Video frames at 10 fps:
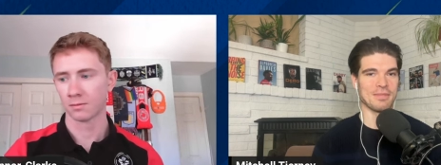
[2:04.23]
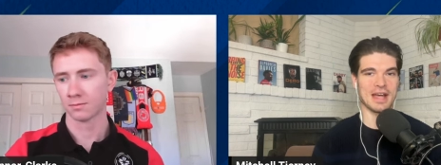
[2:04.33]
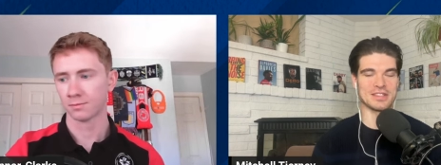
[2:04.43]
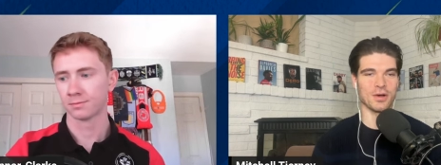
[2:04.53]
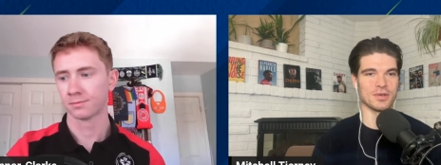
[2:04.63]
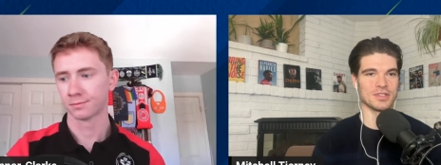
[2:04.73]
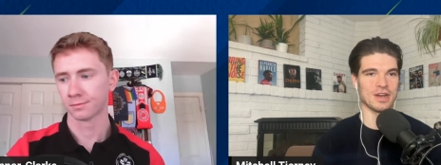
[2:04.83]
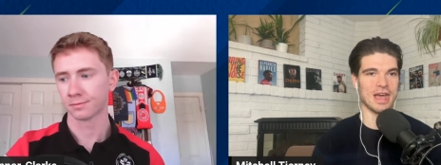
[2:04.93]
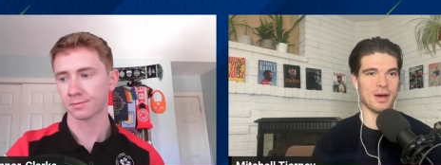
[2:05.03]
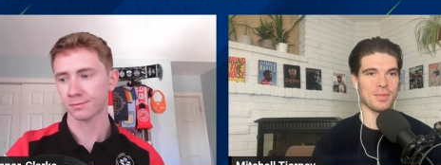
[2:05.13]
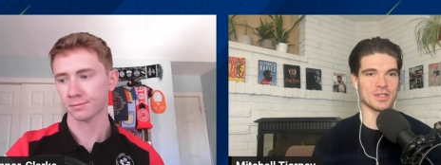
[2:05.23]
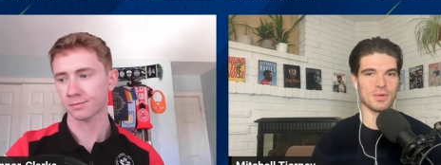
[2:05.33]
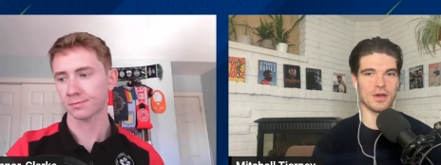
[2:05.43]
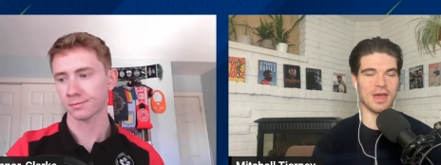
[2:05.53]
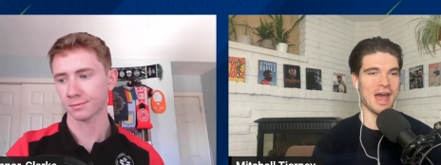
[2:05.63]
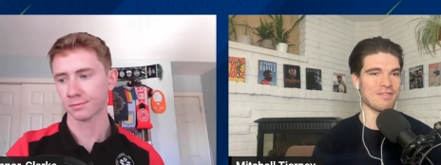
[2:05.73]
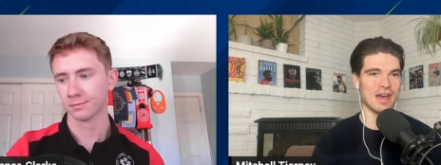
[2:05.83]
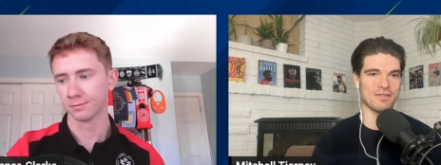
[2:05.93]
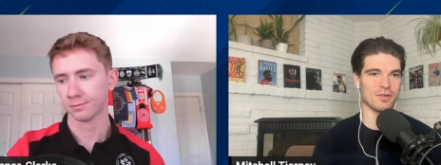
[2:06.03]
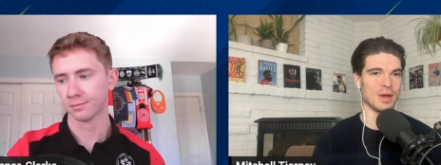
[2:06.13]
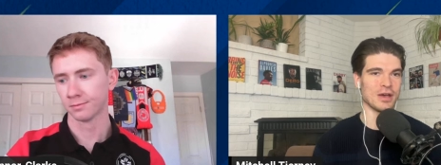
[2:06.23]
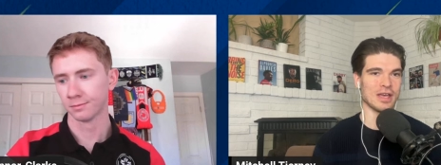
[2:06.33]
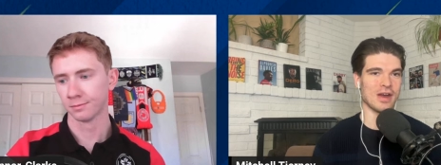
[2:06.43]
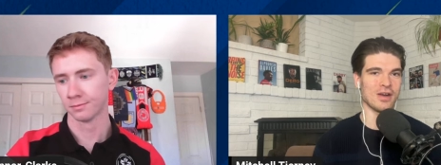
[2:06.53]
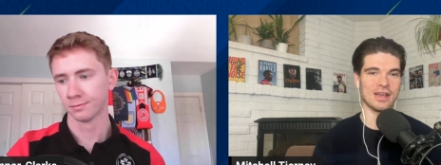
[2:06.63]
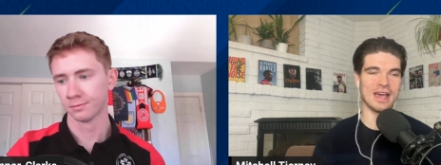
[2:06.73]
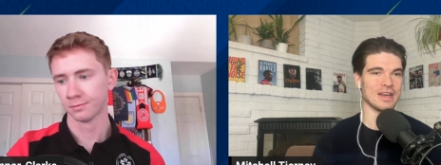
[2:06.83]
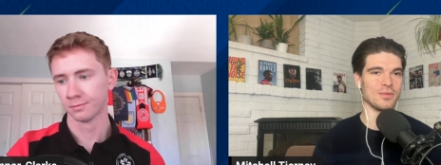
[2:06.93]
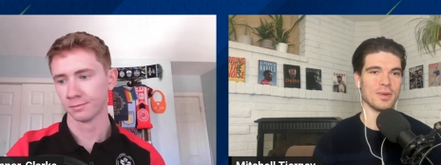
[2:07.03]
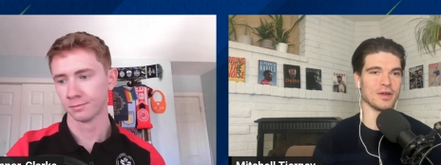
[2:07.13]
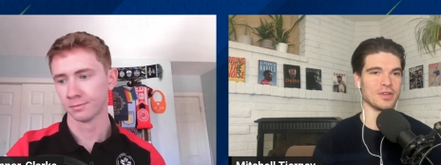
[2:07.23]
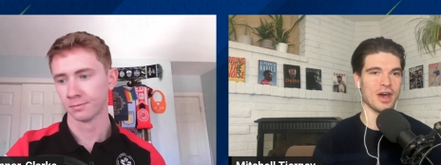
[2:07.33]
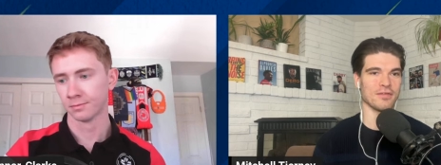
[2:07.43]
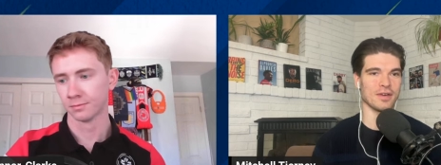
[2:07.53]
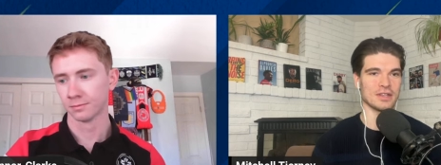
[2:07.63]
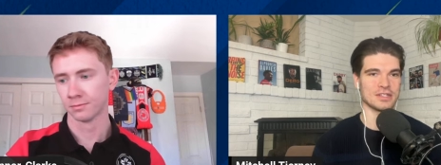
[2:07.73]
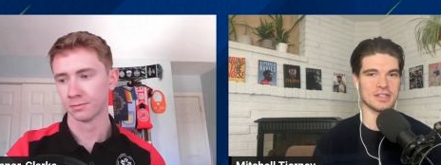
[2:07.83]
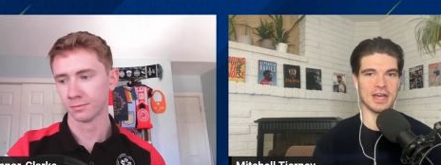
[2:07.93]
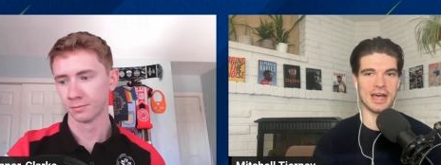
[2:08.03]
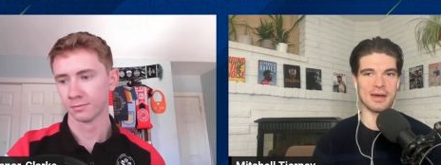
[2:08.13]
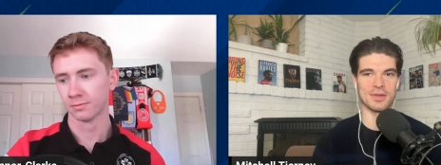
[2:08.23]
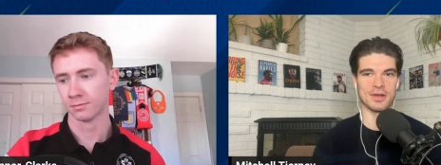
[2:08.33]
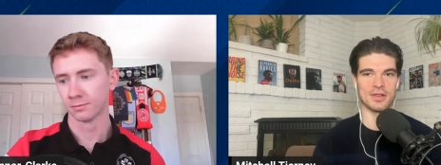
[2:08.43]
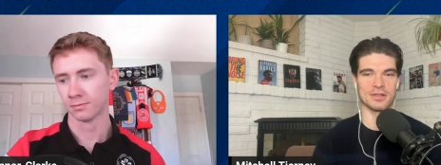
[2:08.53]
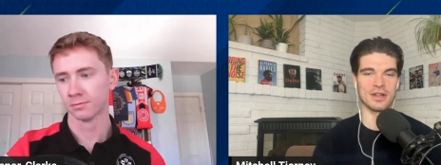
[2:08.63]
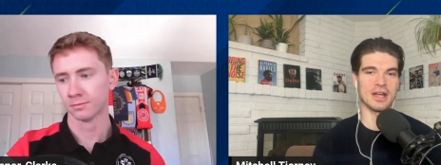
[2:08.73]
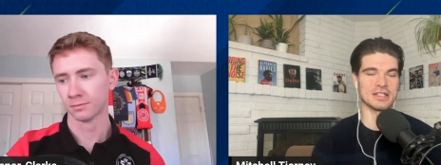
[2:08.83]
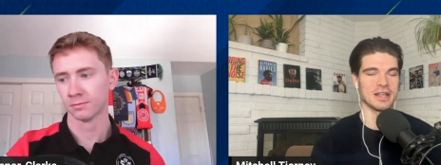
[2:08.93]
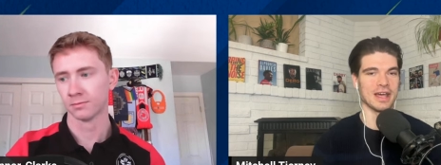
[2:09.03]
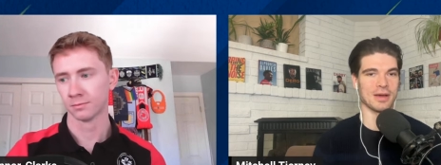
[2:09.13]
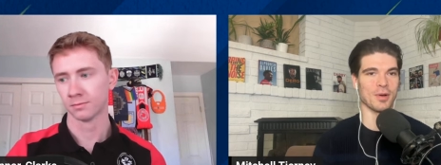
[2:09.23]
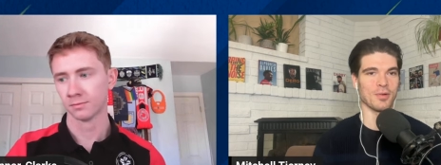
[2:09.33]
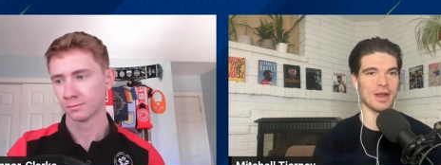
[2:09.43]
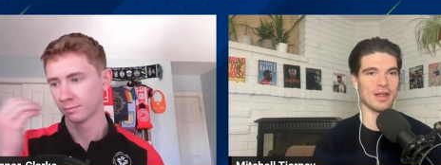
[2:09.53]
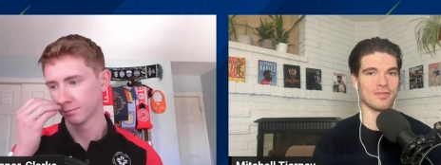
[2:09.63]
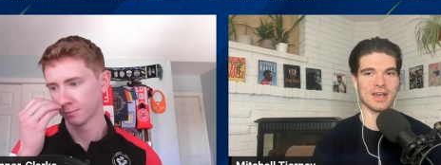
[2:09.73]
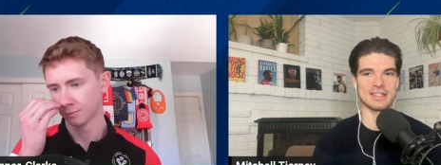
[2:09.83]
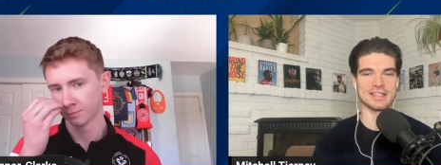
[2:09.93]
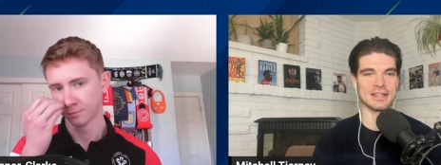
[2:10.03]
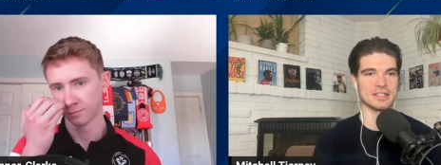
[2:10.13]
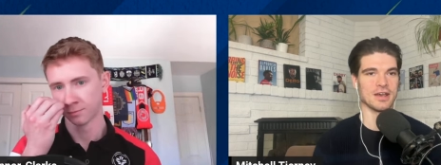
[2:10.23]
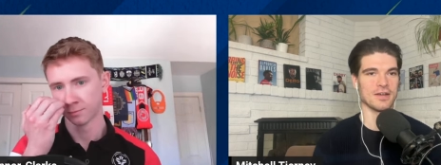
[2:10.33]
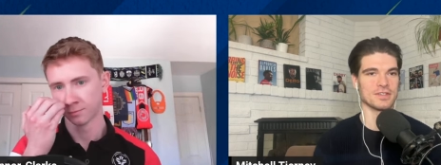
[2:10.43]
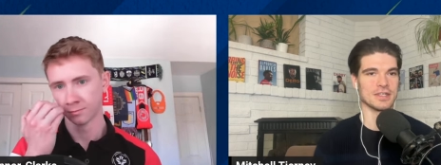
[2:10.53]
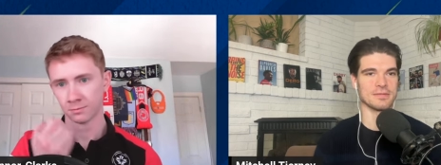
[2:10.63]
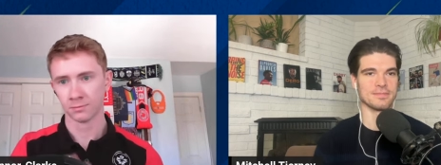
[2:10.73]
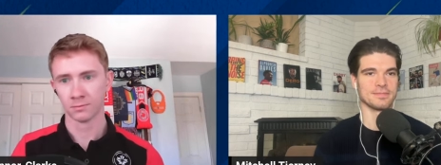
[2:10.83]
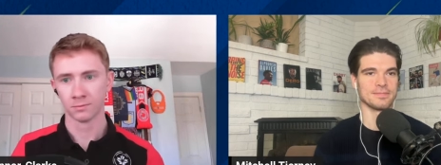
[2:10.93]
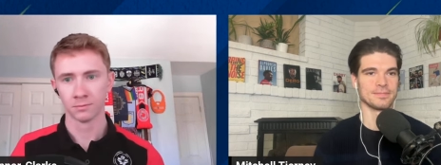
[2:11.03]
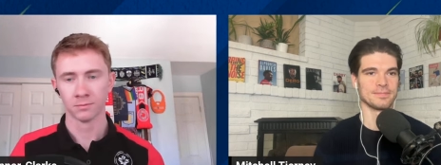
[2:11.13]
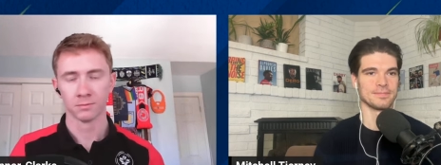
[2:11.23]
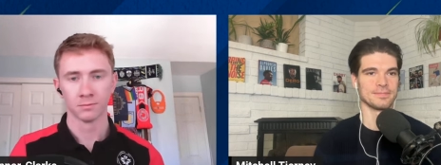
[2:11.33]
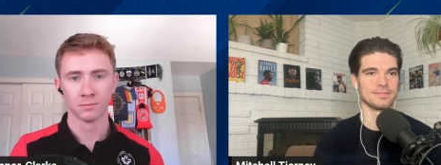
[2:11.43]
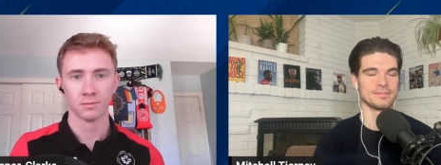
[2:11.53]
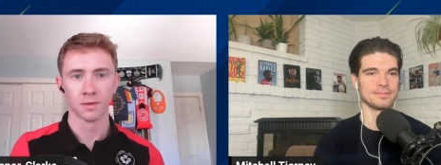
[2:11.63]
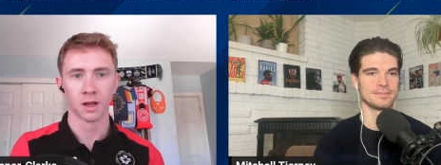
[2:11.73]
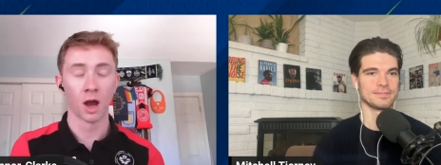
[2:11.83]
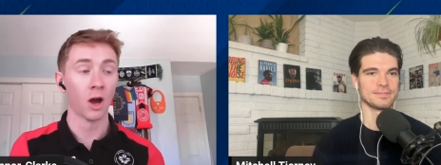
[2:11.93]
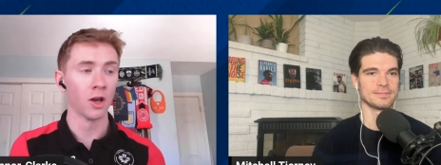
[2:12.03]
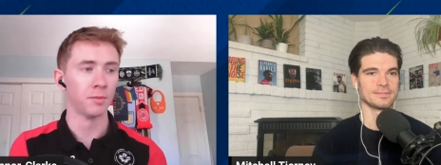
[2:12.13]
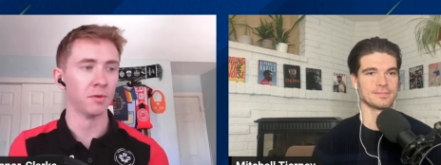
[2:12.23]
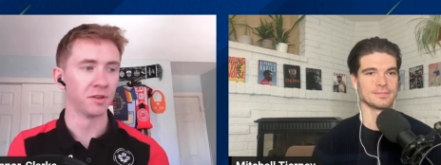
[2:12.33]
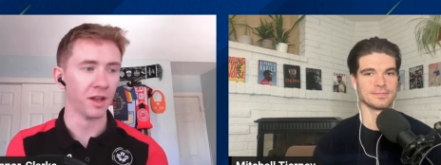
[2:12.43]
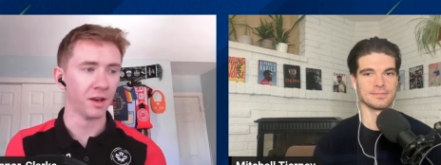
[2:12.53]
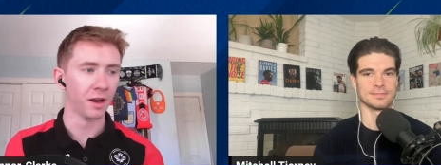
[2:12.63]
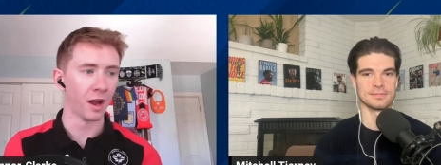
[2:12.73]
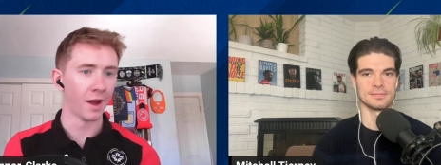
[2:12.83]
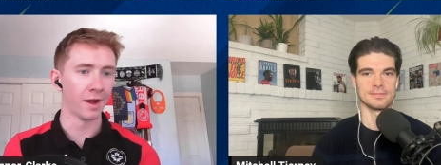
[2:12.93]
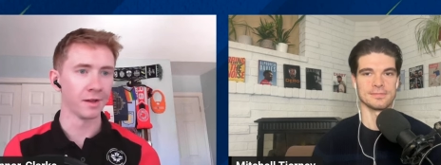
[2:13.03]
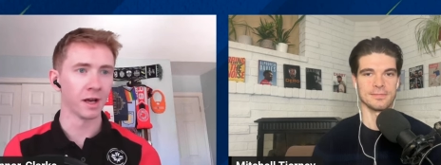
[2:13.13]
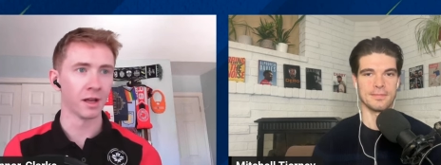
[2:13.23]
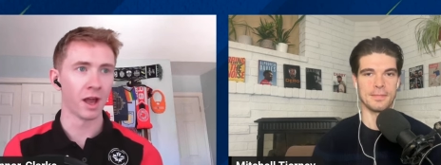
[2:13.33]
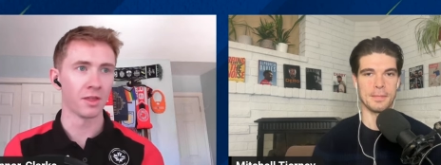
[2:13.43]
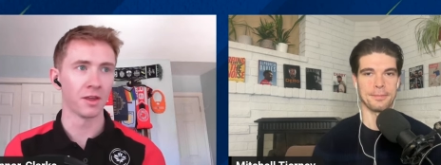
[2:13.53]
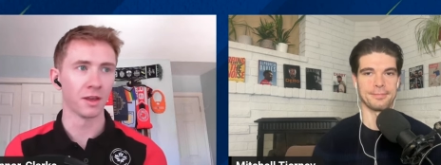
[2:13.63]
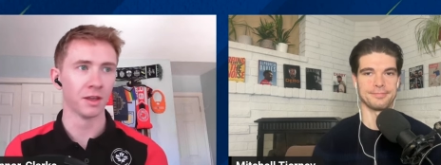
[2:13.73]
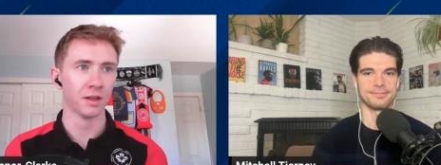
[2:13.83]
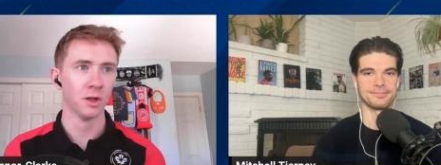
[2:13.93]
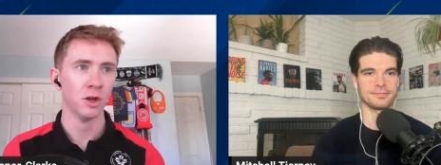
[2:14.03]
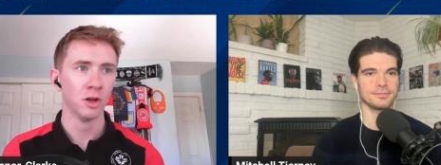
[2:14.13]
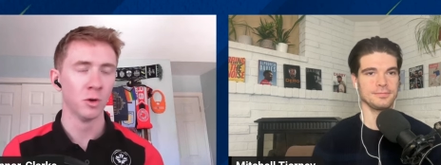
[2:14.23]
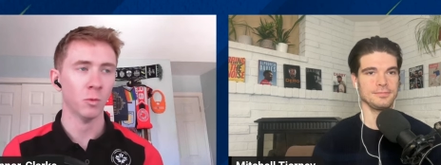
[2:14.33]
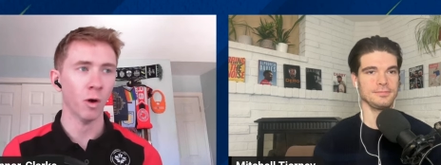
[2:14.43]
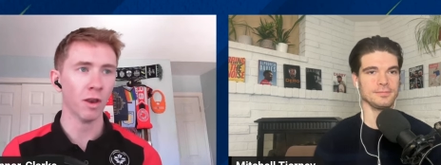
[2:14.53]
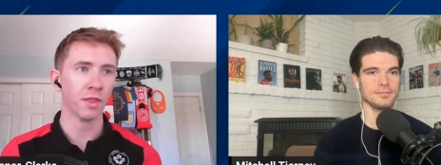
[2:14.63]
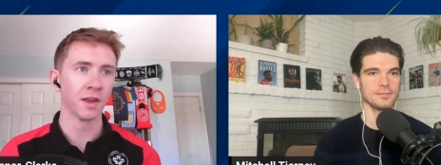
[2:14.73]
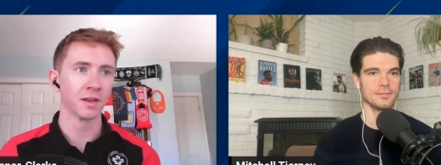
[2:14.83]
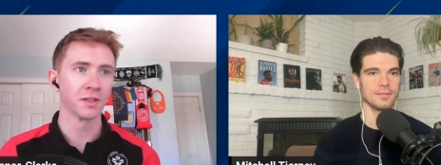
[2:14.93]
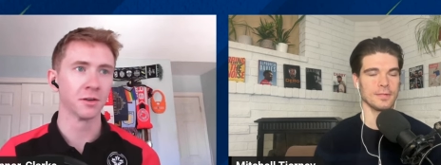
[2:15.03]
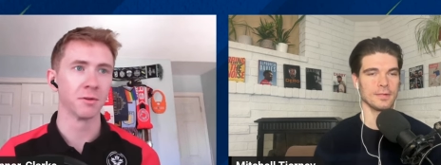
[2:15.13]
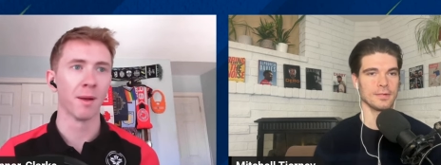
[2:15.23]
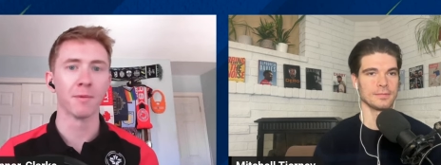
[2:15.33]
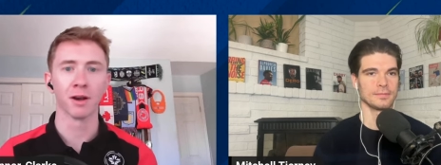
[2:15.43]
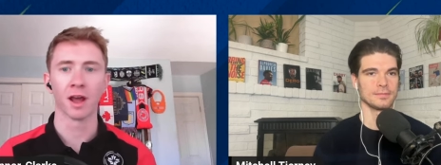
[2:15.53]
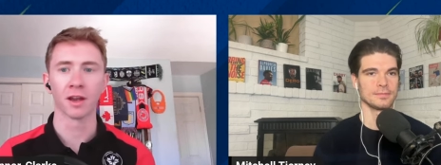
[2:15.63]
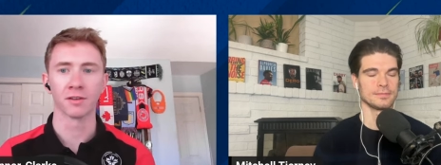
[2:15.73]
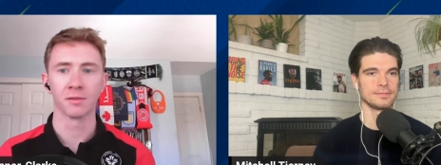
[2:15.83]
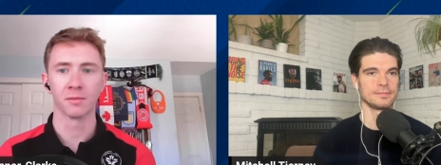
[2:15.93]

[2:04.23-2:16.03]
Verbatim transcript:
Speaker 1: that's always going to help as well. You have that familiarity and you build off it. Um, there, there's a lot to like about what Halifax did
Speaker 2: this offseason. A hundred percent. I I think one thing to remember, and I